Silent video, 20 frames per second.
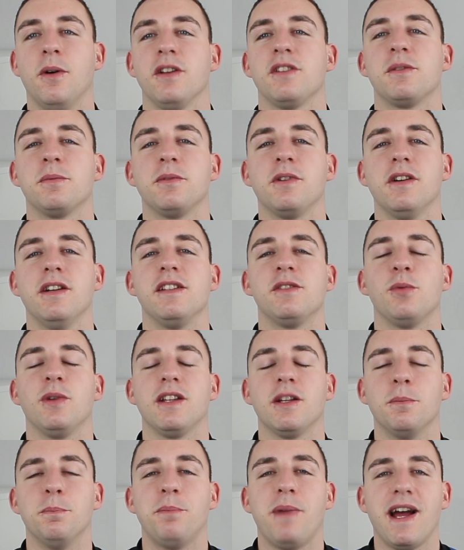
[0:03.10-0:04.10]
What's up guys,
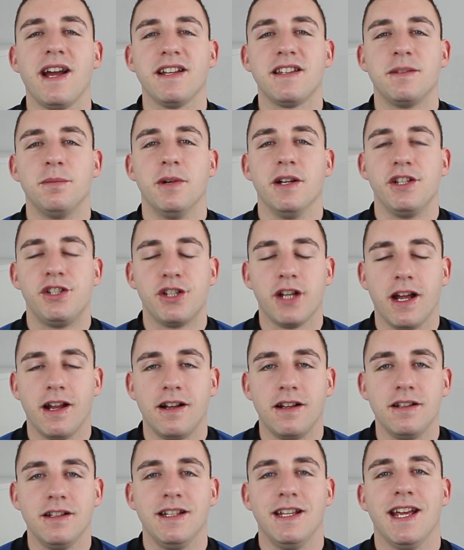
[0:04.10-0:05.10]
welcome back to my
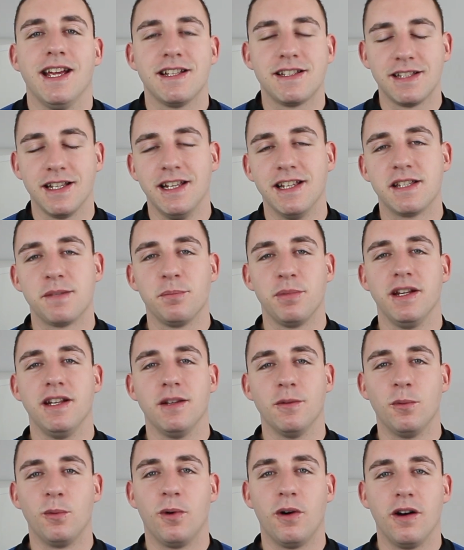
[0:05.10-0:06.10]
channel. Yes, it's
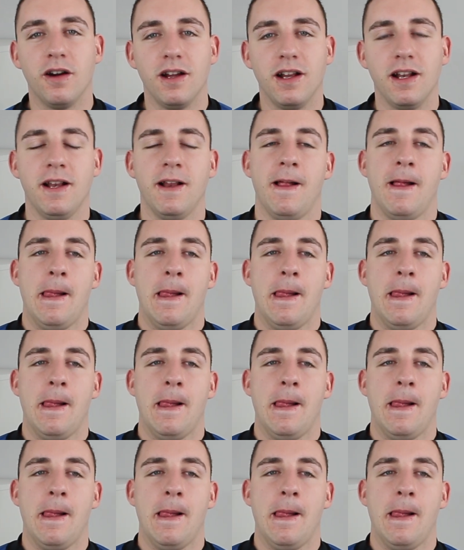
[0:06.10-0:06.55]
been a while.